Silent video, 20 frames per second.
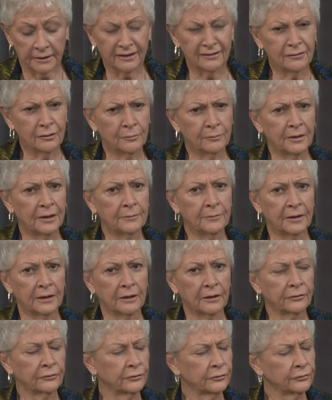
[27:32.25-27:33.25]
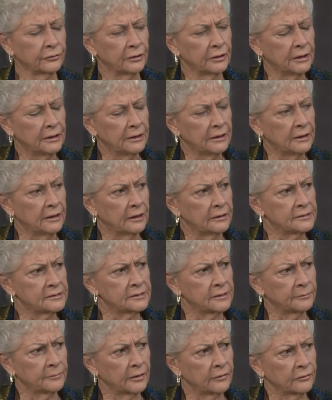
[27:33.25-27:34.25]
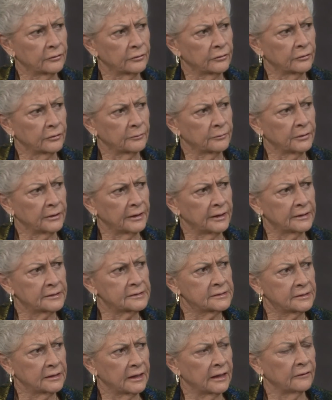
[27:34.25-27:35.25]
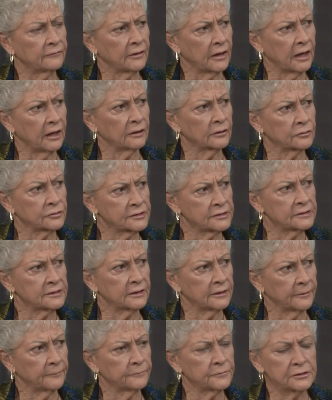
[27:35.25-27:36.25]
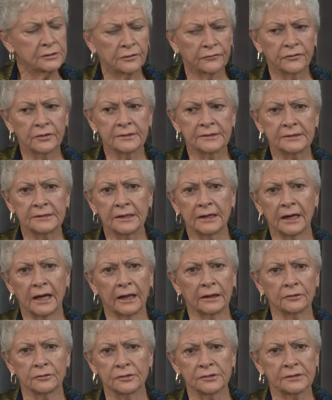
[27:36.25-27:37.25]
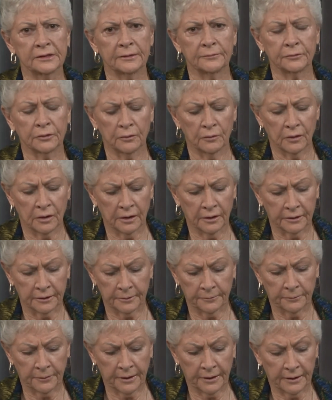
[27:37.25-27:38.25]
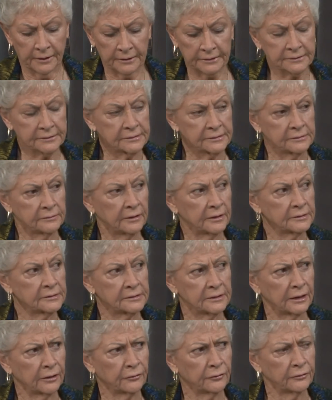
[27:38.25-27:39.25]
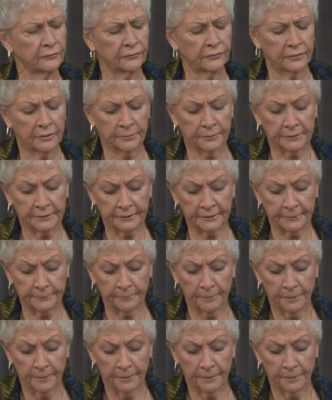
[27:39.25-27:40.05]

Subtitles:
And there may be some other plants that have a hollow stem. So if you see a hollow stem, don't cut it back. It's not good for the plant.